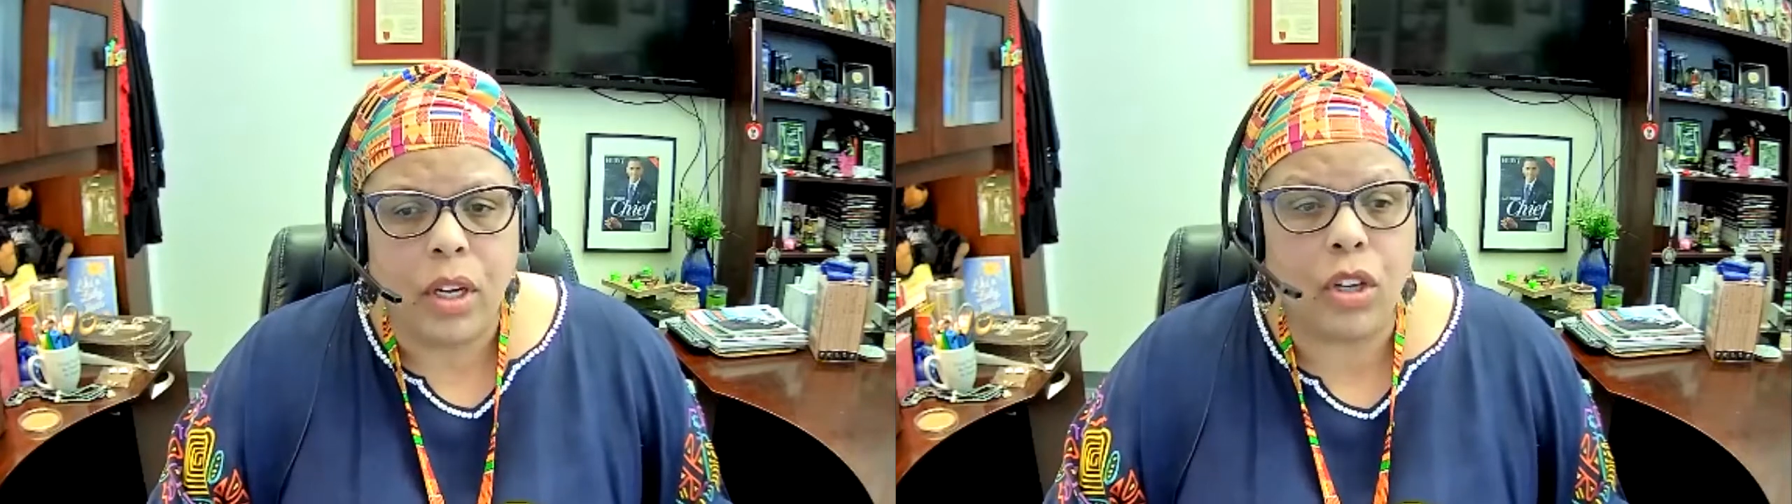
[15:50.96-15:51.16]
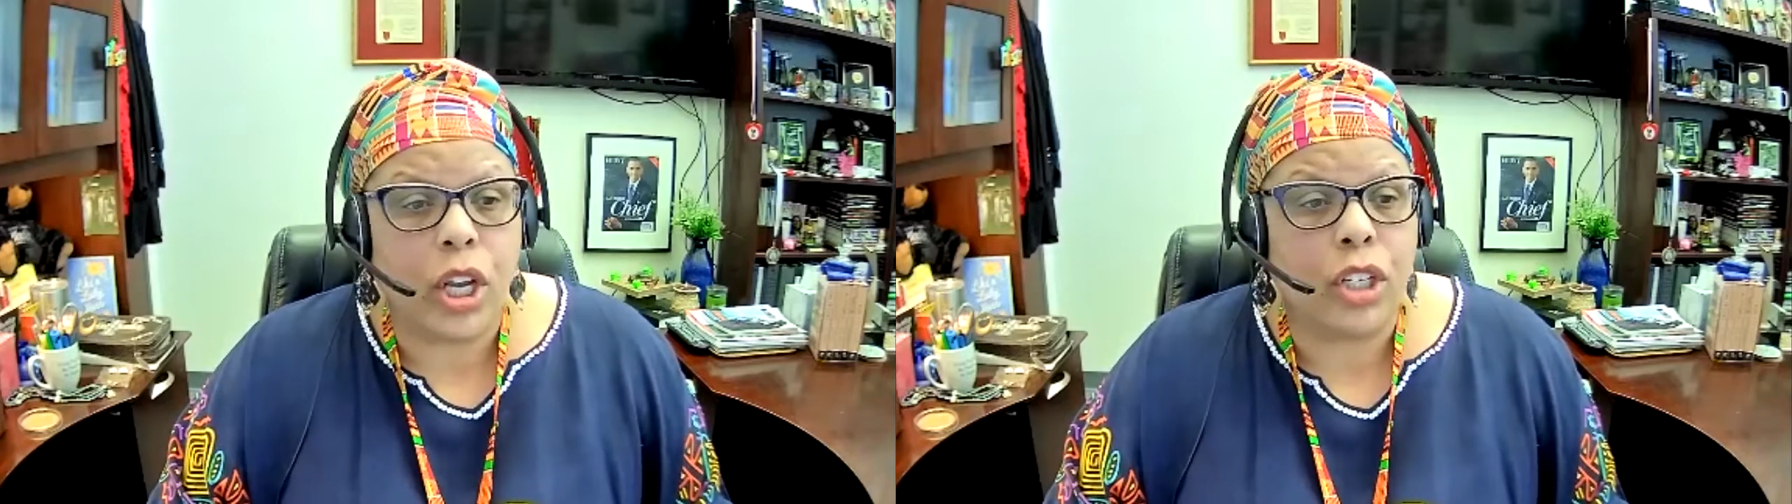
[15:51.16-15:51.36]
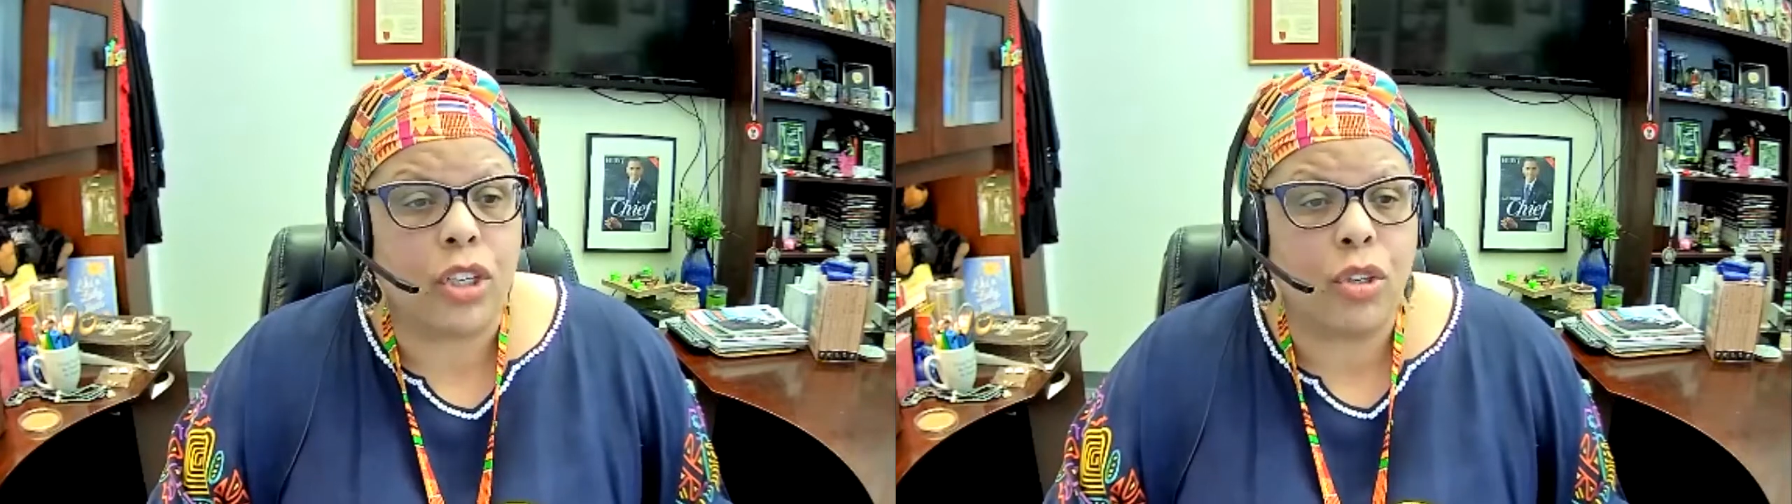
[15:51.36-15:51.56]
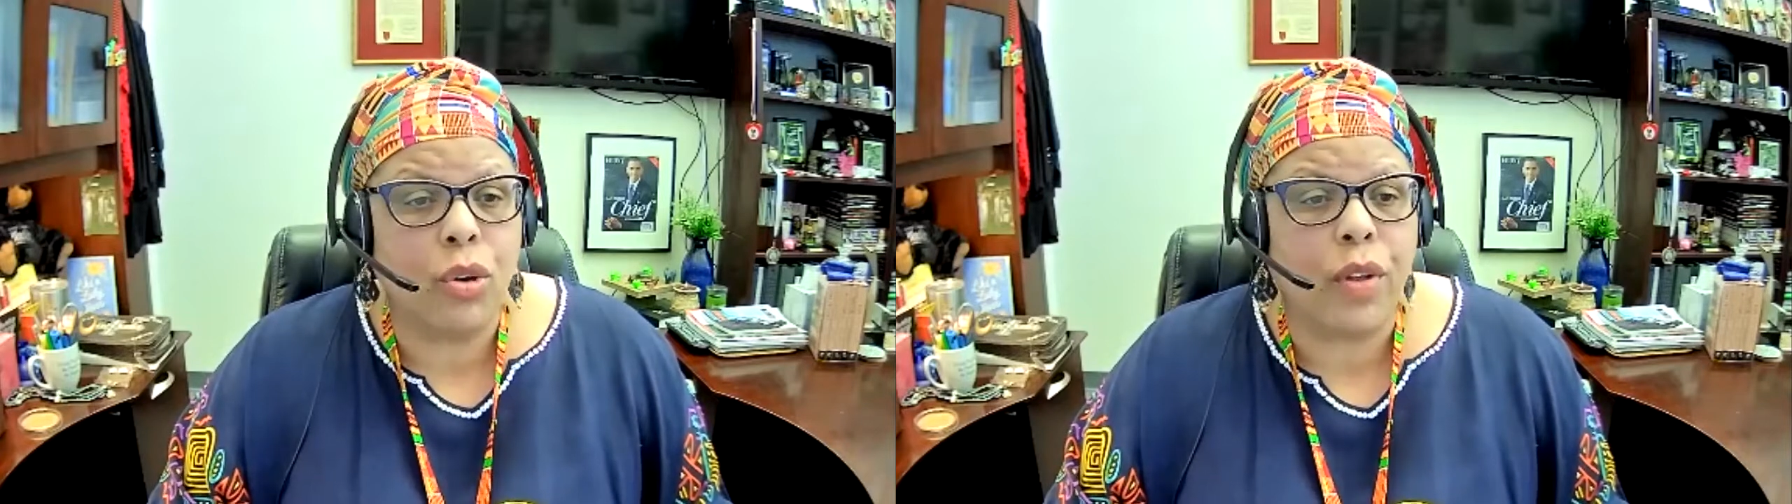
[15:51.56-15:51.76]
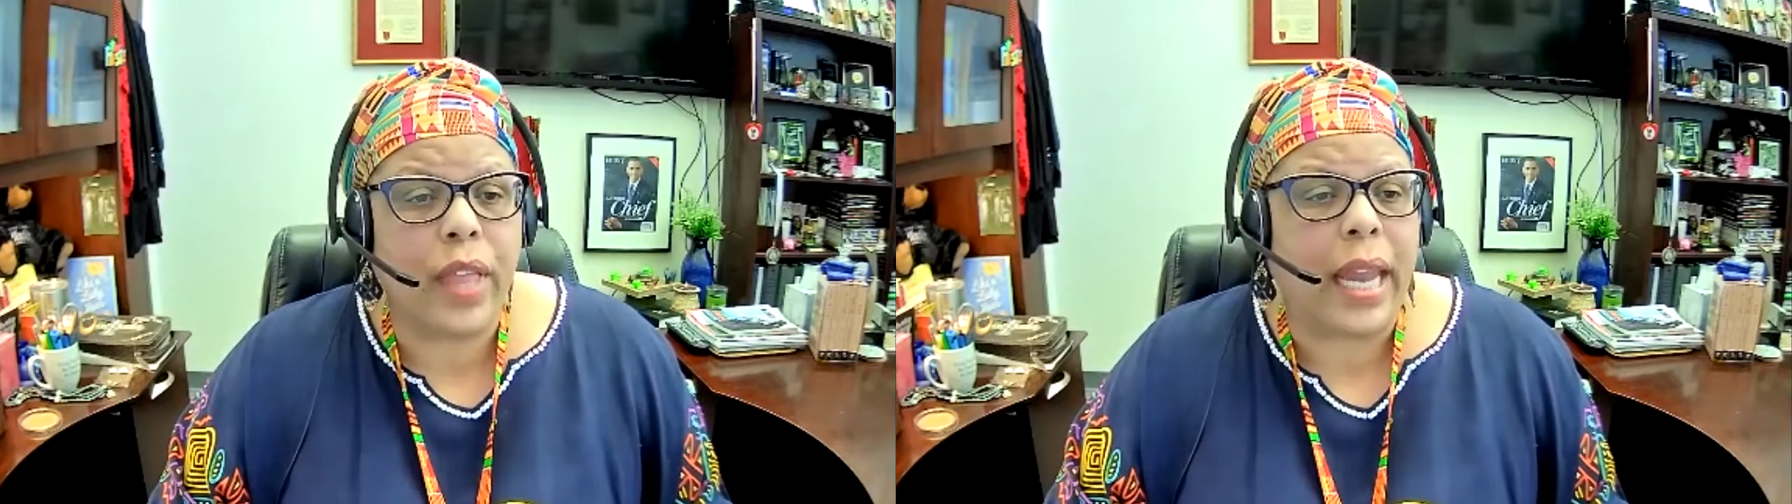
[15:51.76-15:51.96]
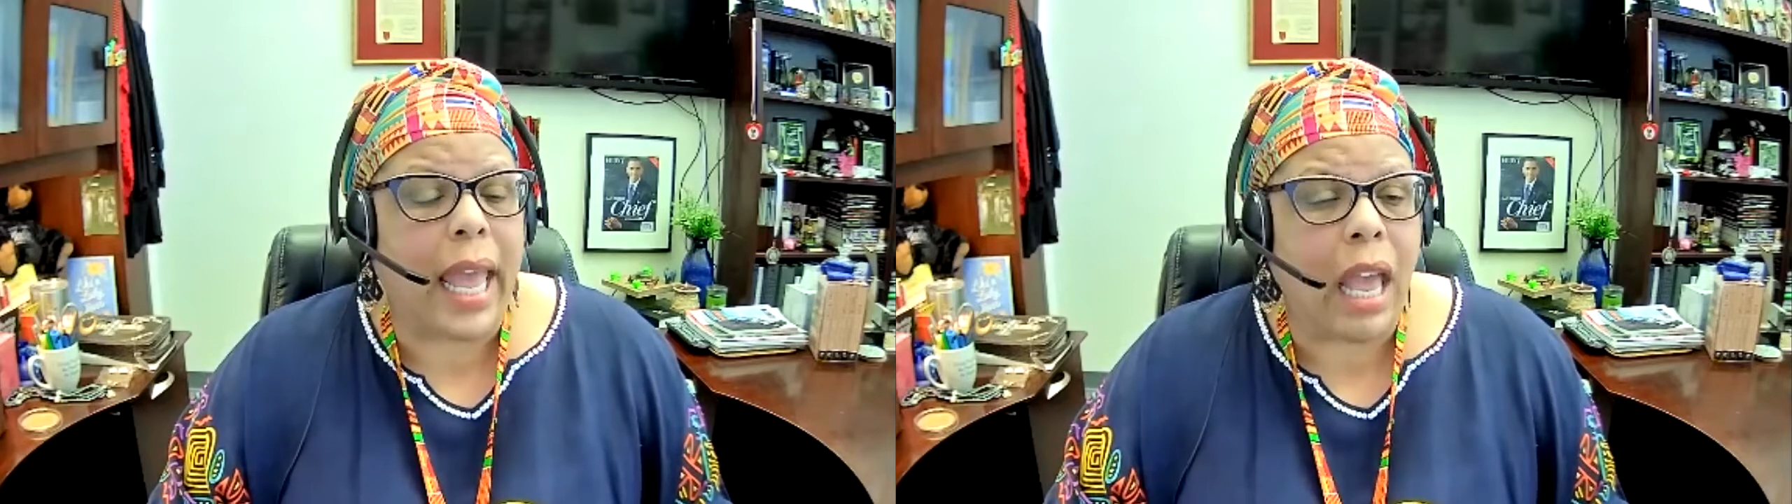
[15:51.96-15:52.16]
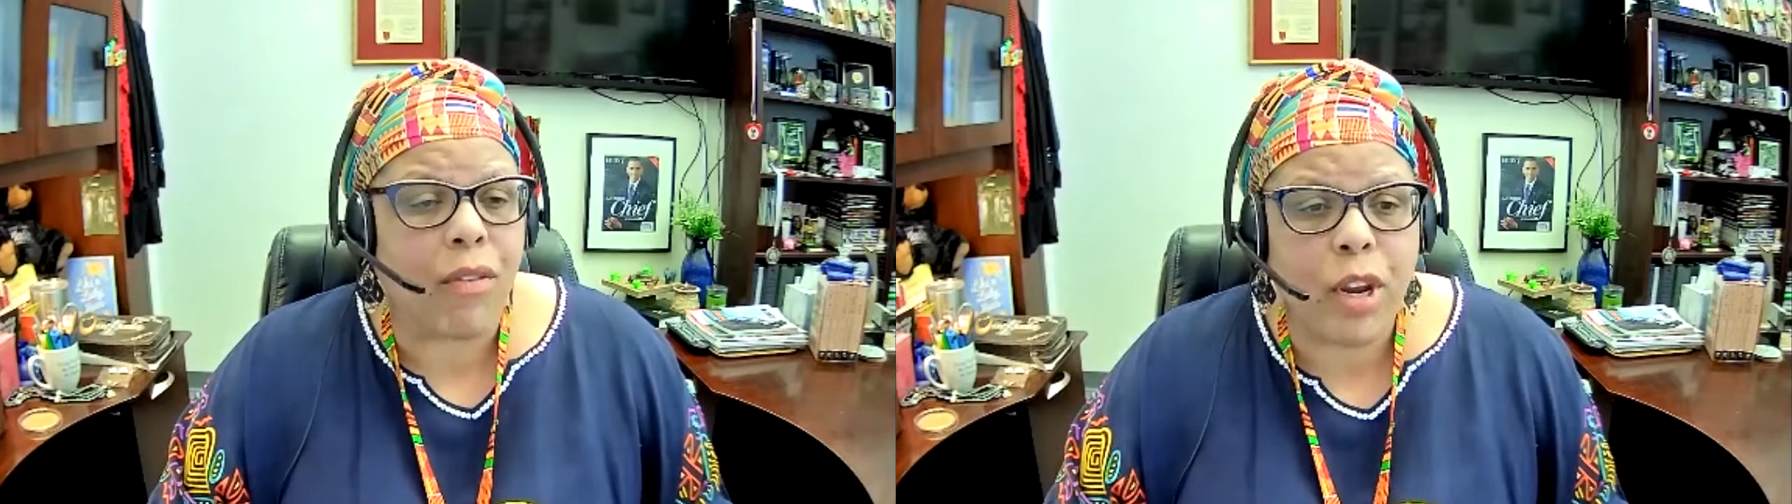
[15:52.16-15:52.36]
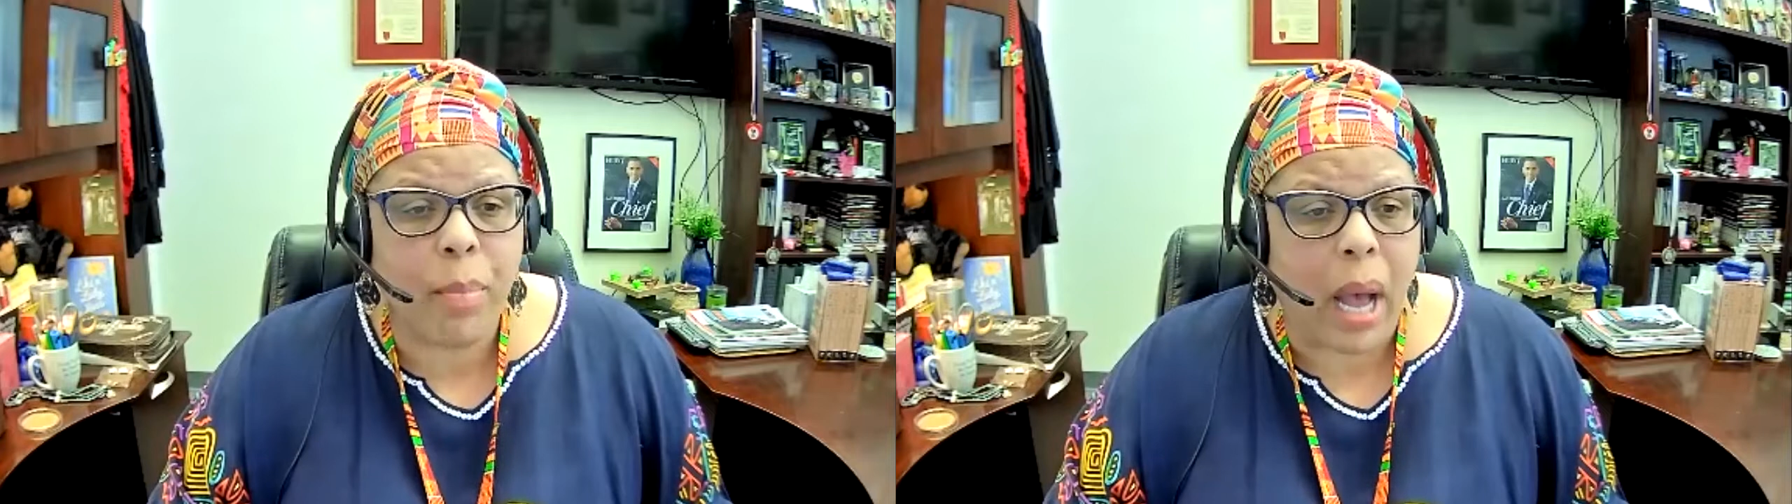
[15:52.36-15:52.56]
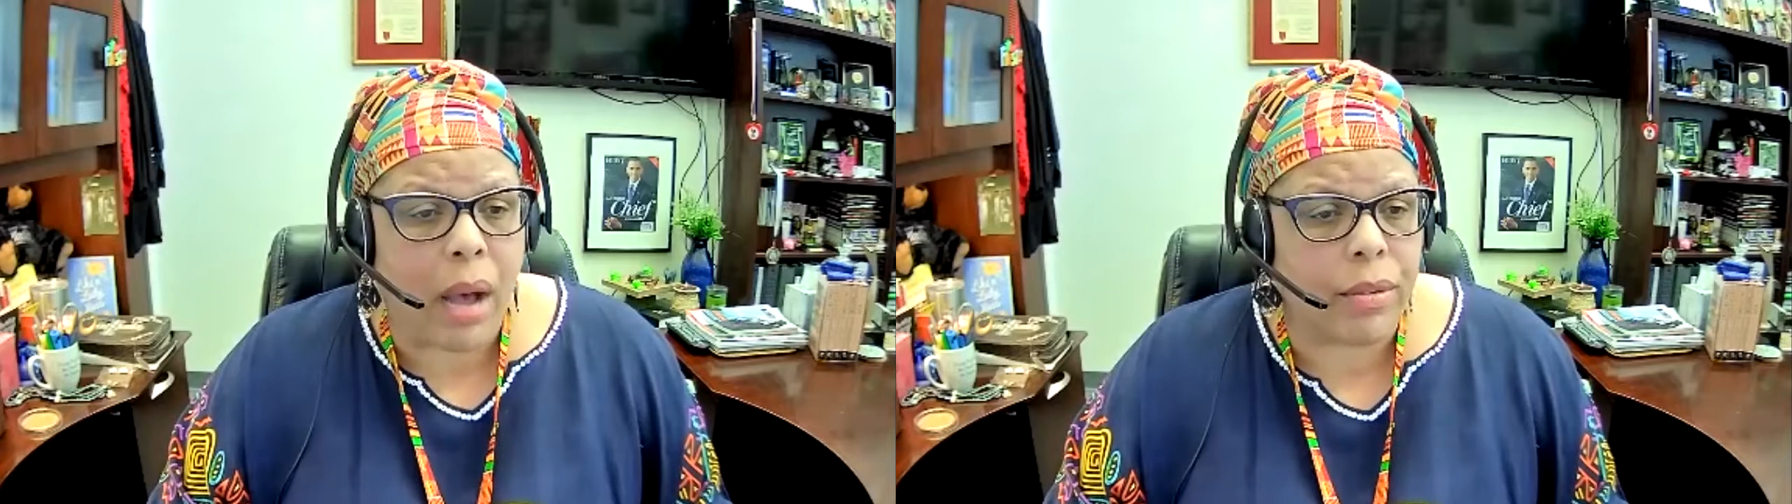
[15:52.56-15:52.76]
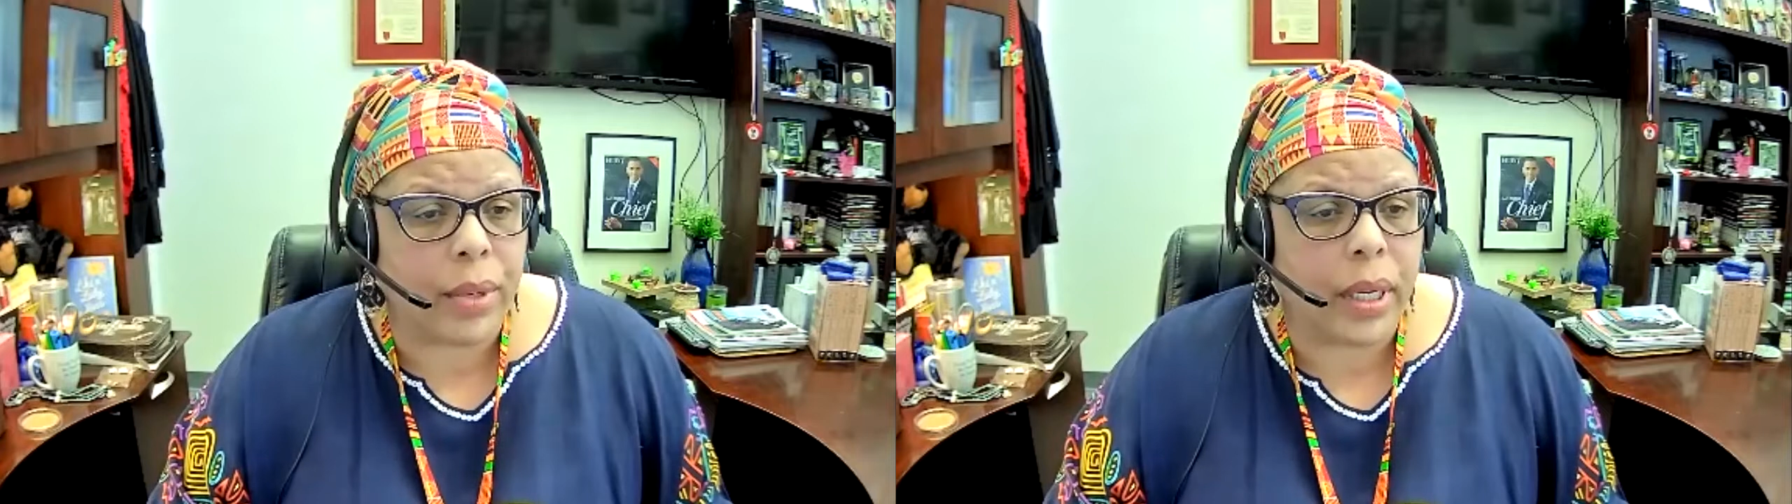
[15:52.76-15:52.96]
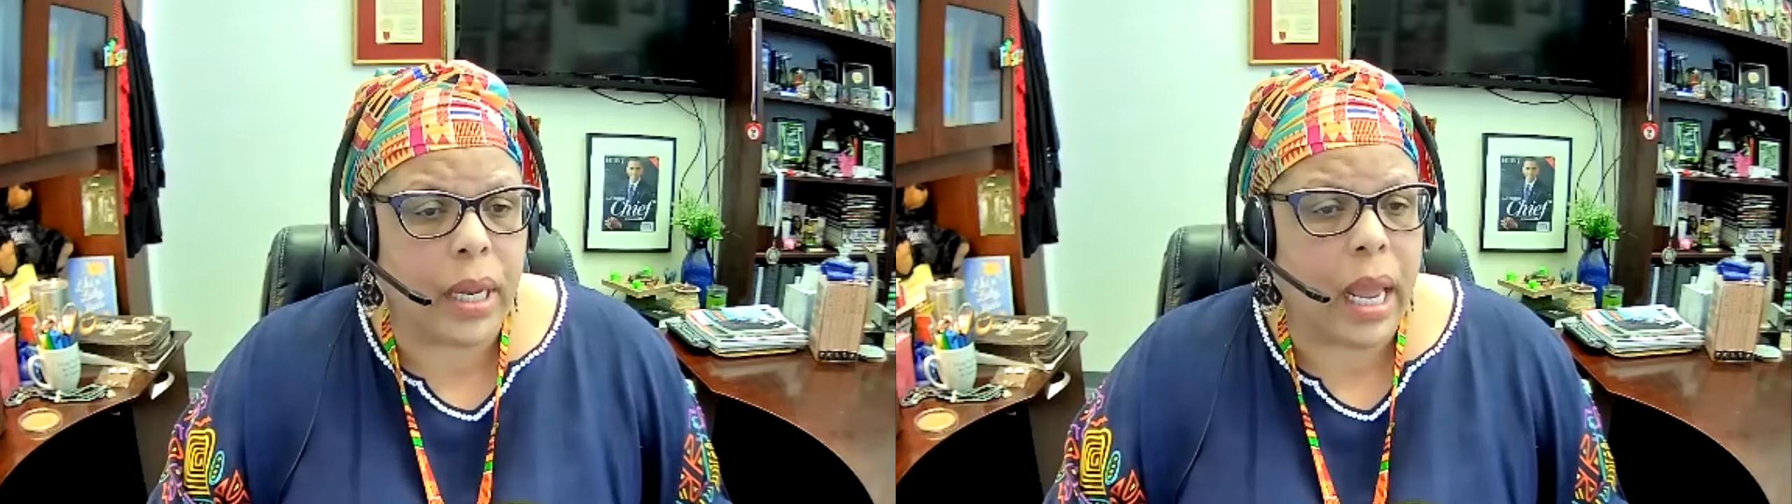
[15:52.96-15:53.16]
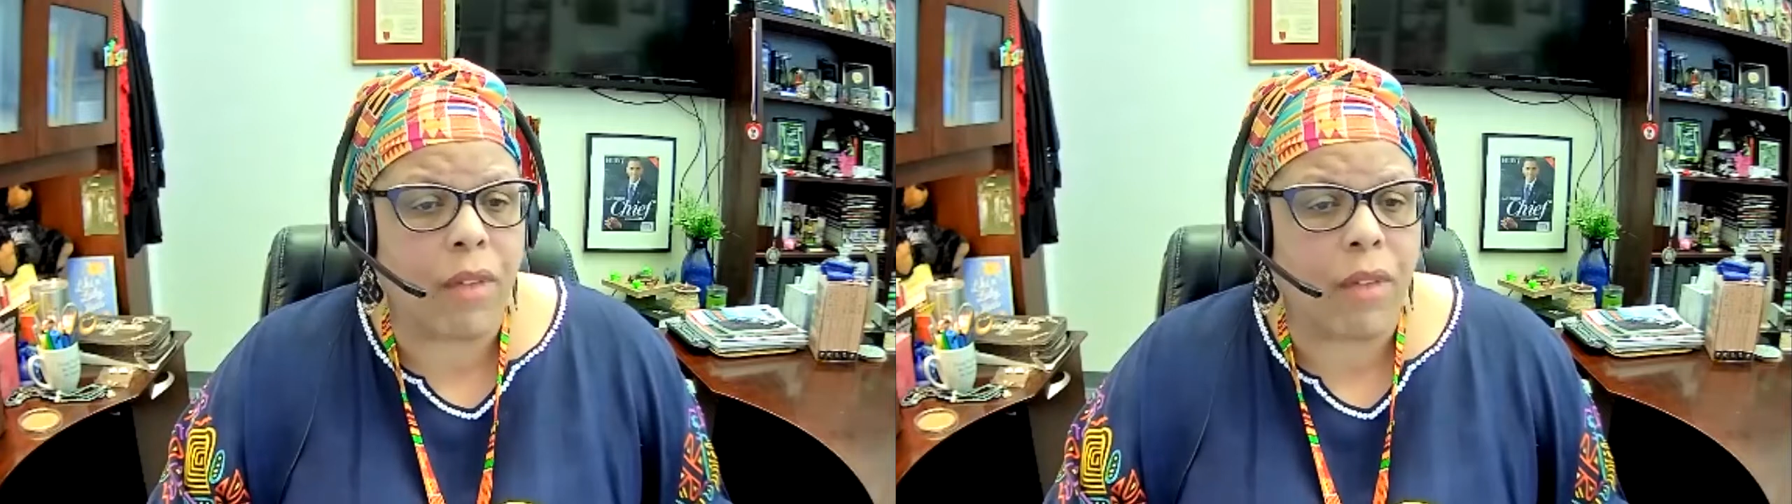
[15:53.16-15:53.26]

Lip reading: to ensure that every boundary,